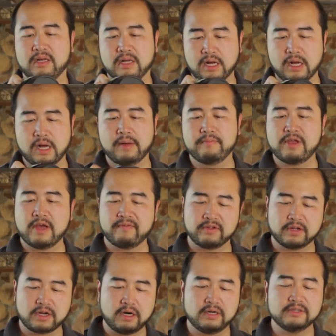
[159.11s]
You have to
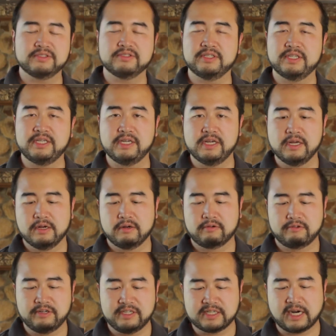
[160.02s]
constantly
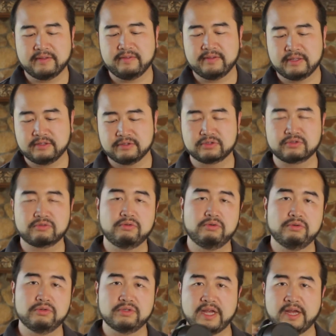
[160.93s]
retightening the
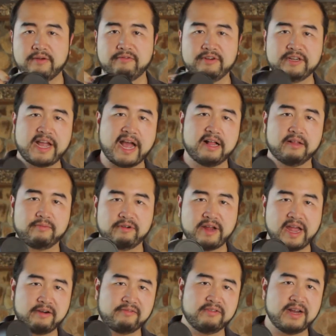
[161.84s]
screws and
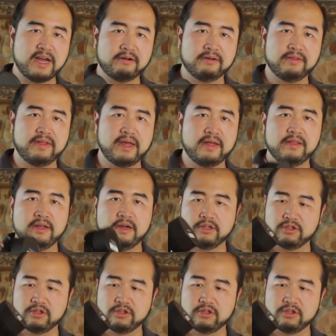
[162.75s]
recalibrate every now and then